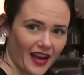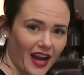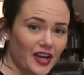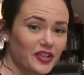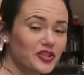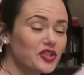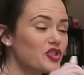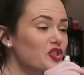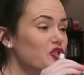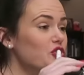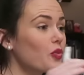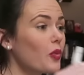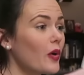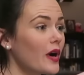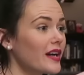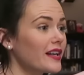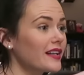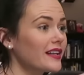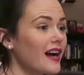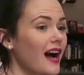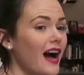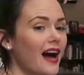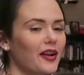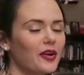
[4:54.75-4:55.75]
I swear
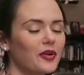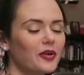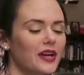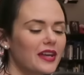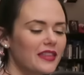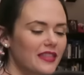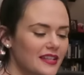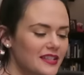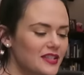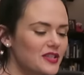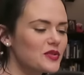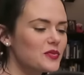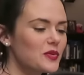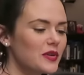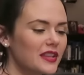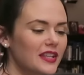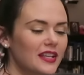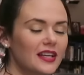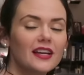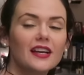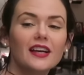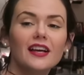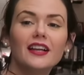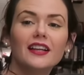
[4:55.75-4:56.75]
to God. A real
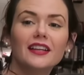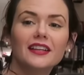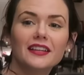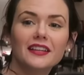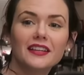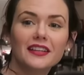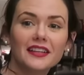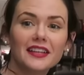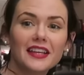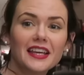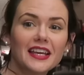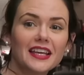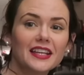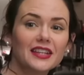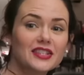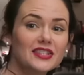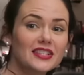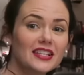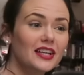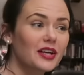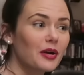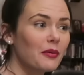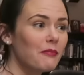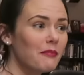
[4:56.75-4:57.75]
pipe cleaner?
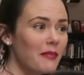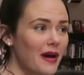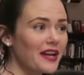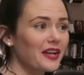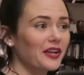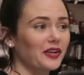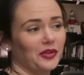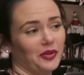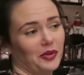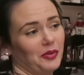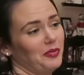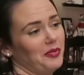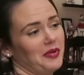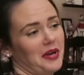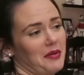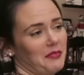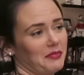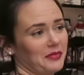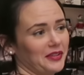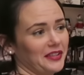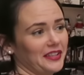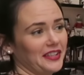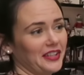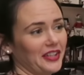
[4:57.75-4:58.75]
It's like a medical. Point.
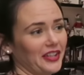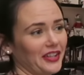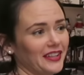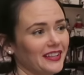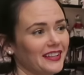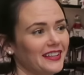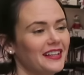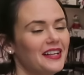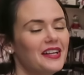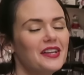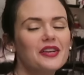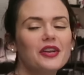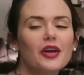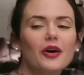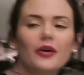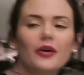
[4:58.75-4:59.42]
Was it a fucking?